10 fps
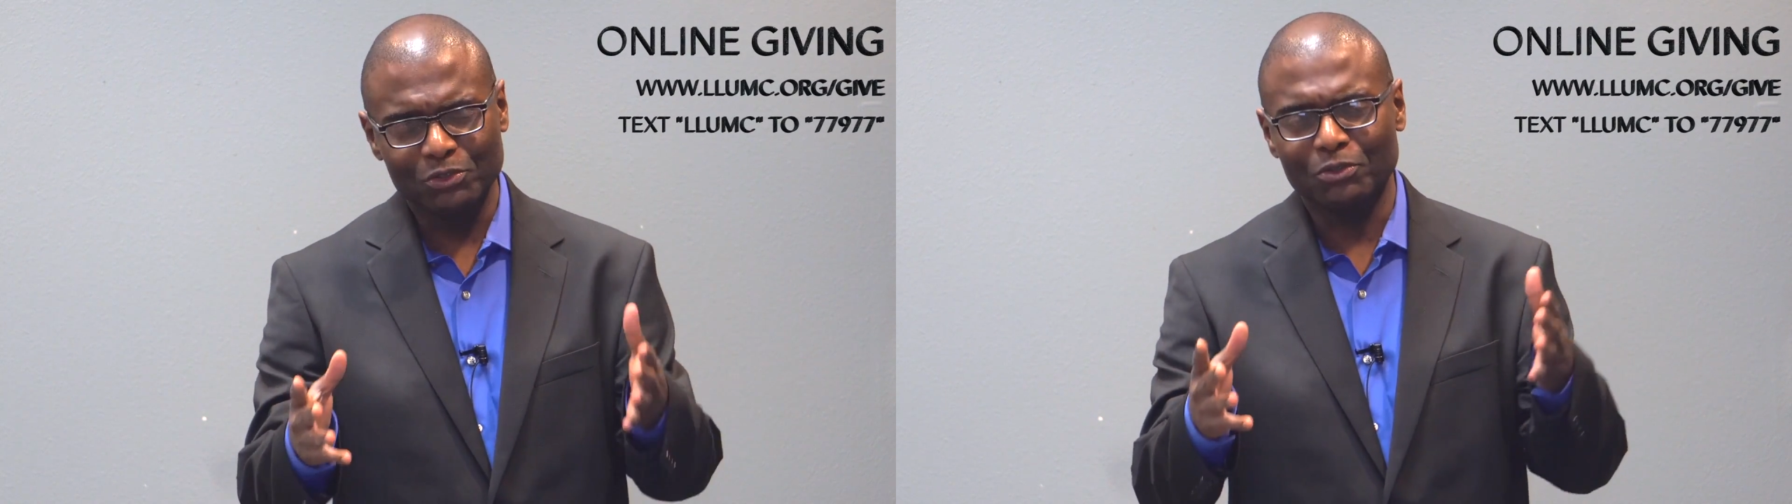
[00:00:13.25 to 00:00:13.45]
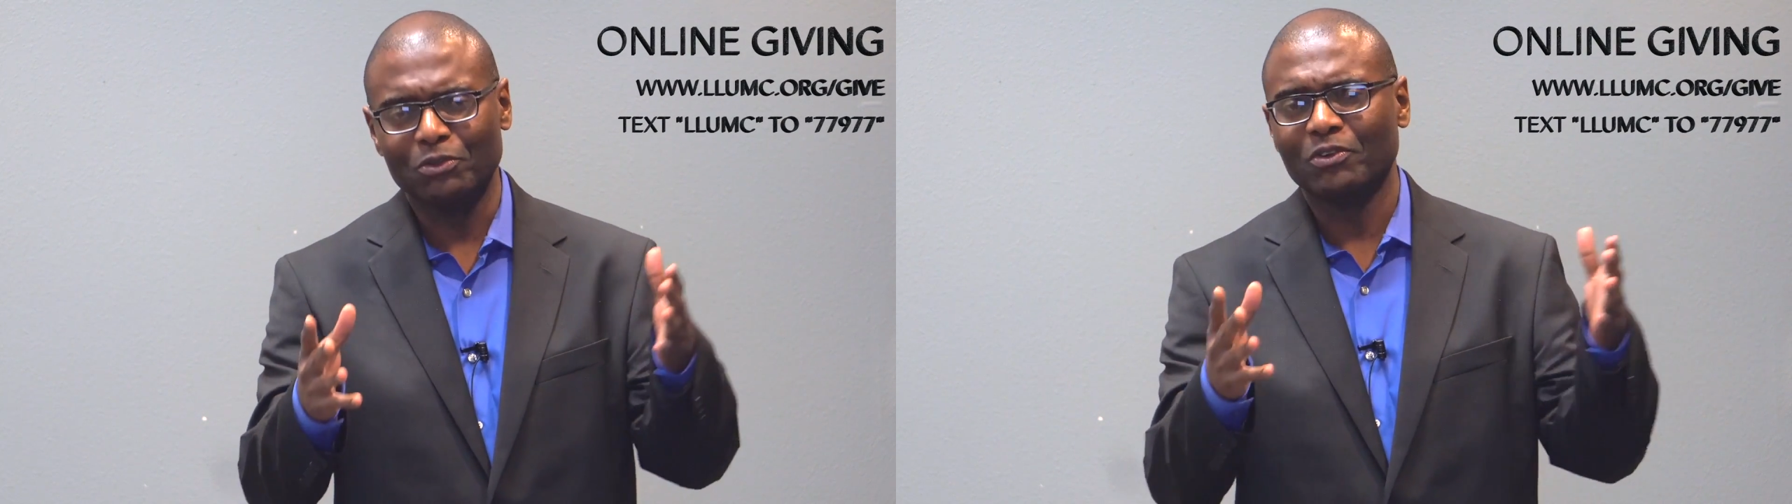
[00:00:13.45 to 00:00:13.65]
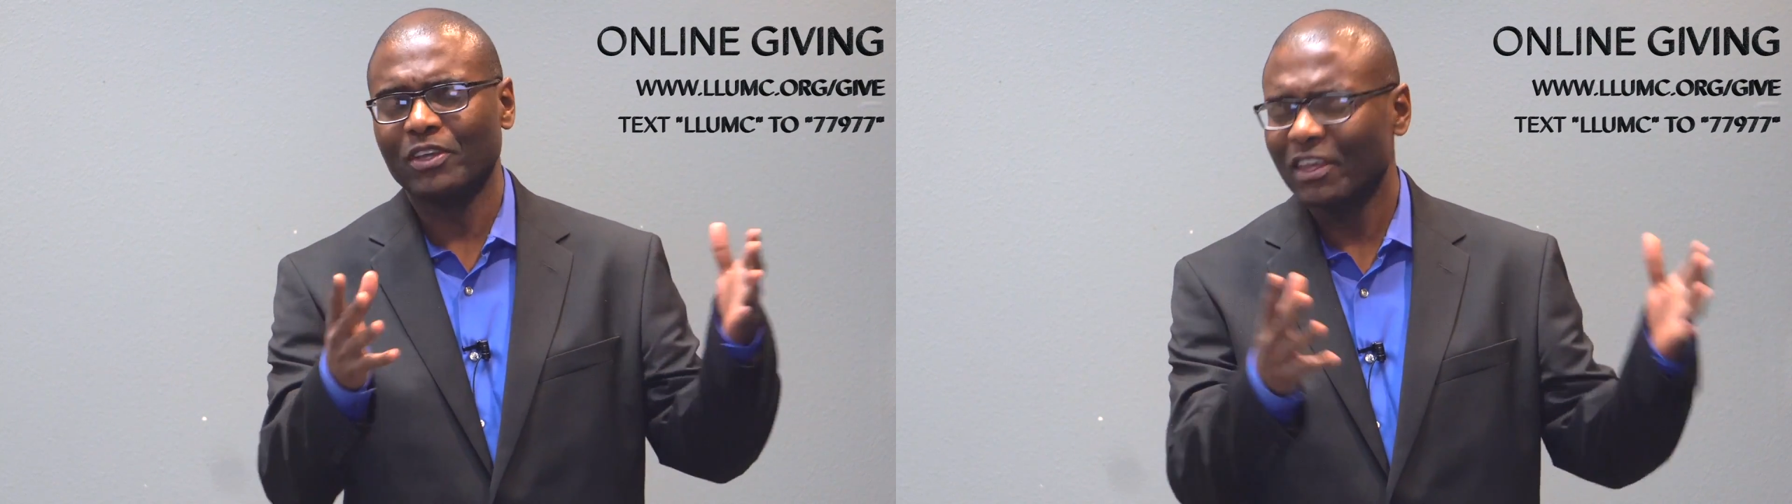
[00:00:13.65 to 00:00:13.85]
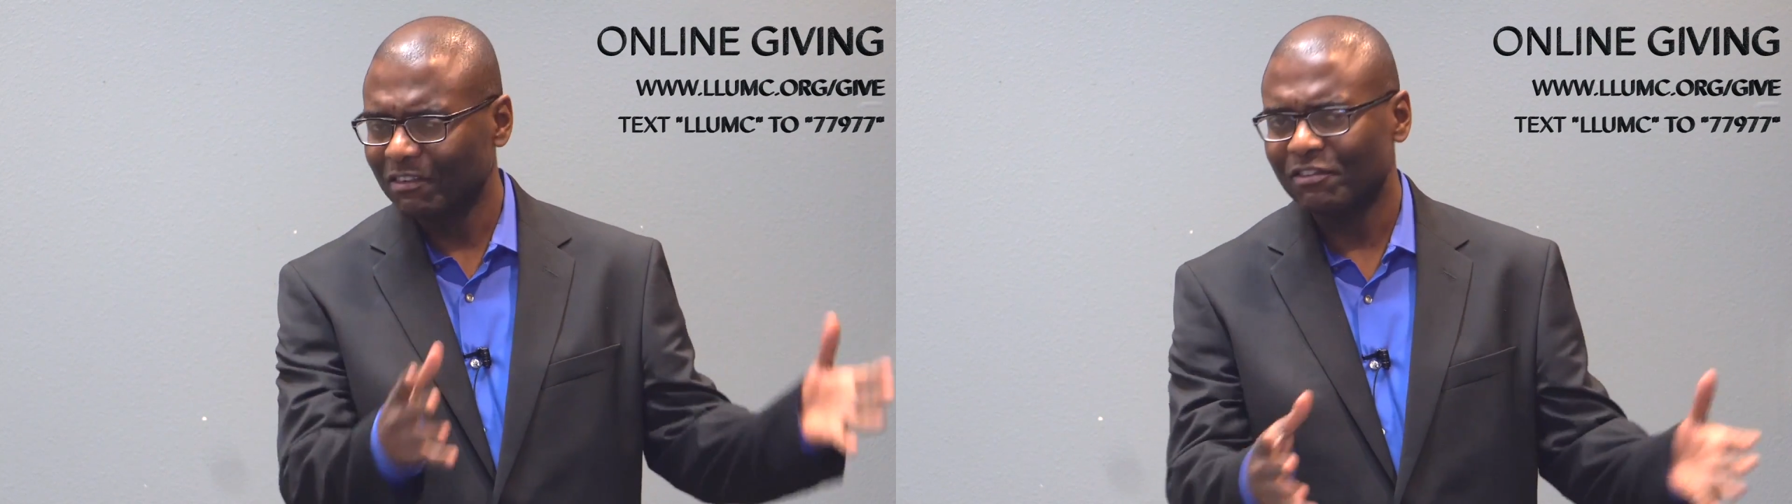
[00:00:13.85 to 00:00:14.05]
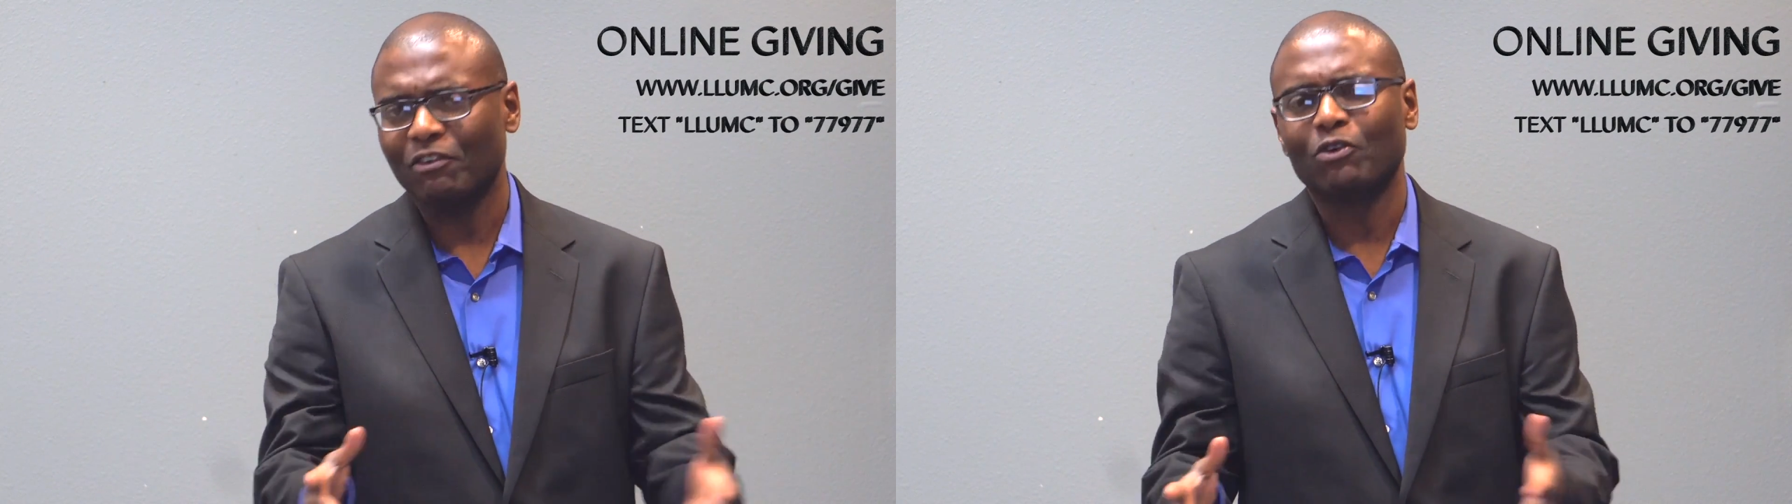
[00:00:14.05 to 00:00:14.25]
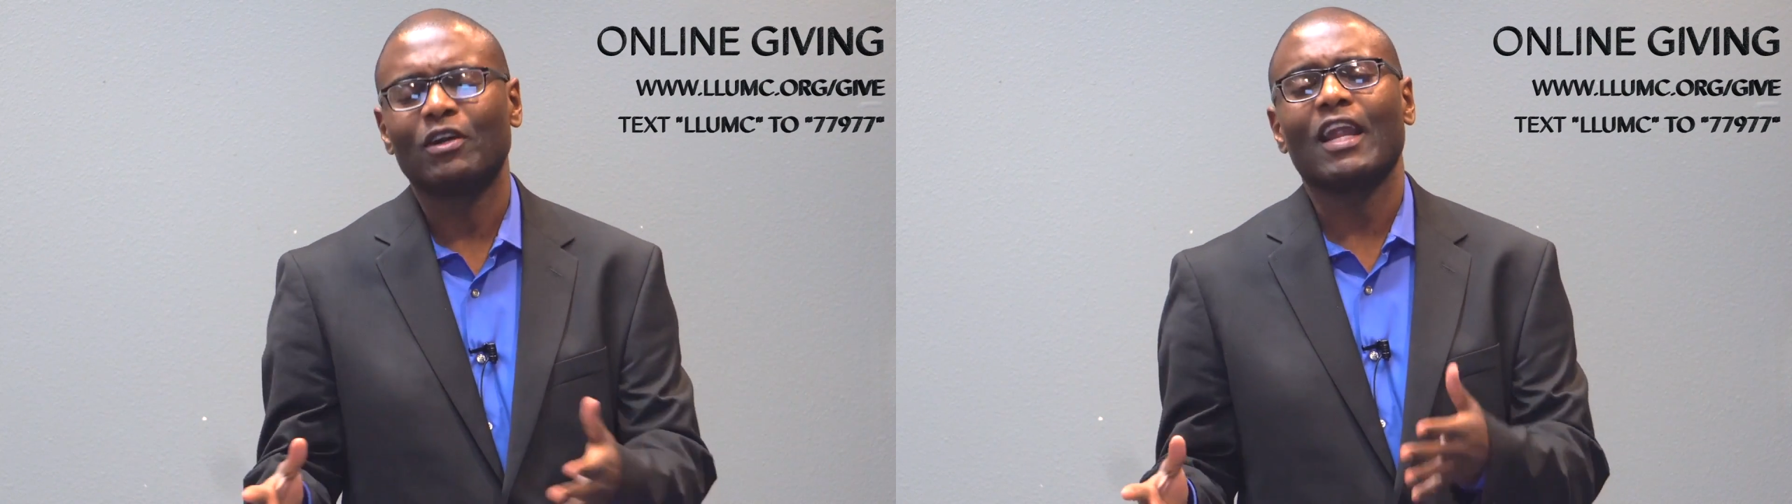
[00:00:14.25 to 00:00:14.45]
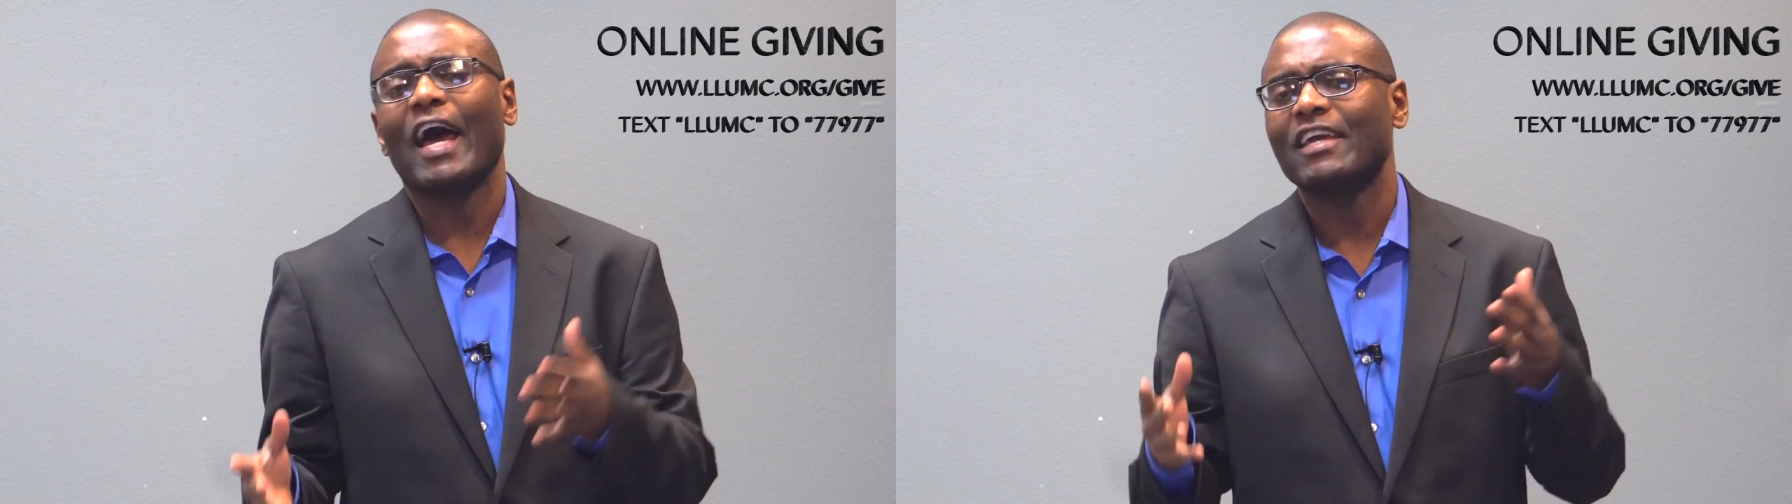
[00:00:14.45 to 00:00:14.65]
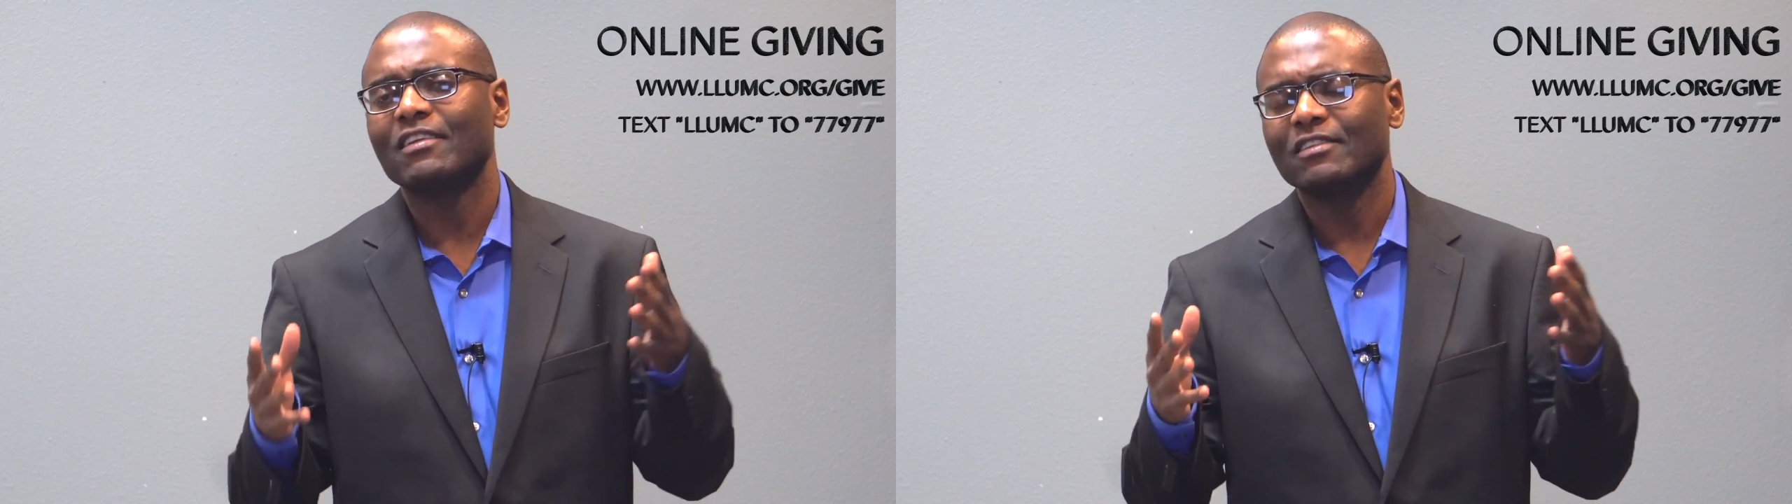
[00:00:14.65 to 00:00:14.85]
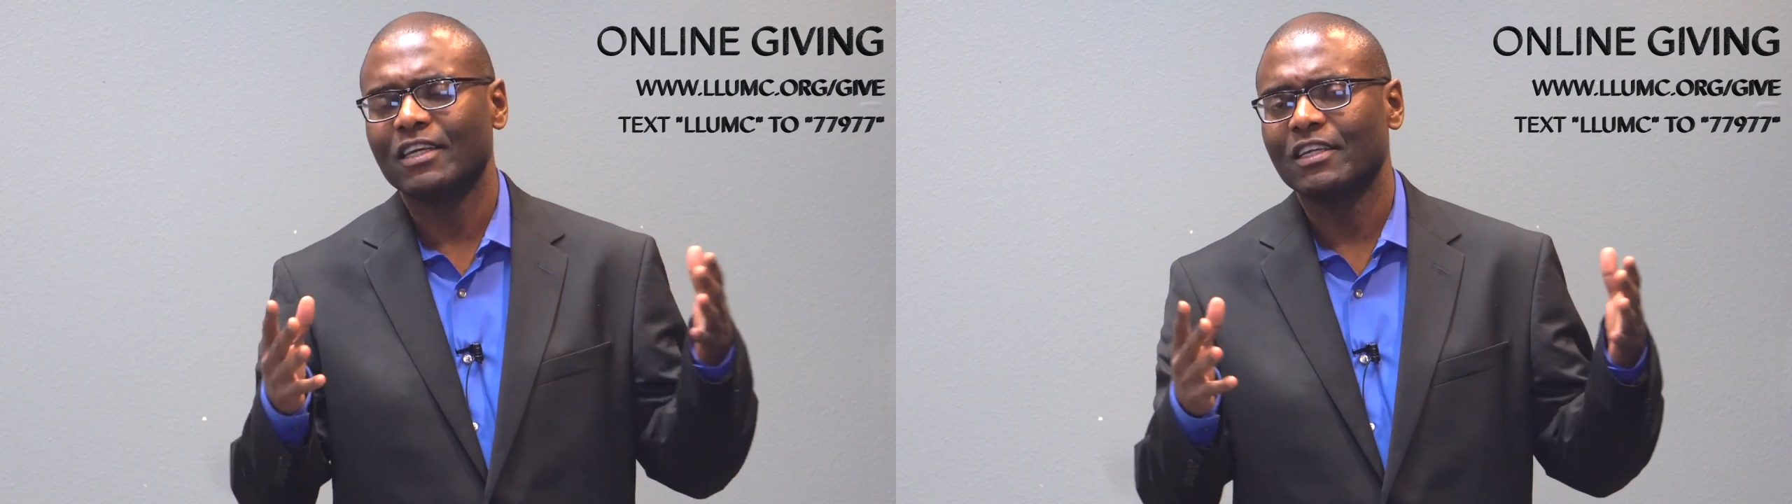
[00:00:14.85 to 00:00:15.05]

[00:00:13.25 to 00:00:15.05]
to give online,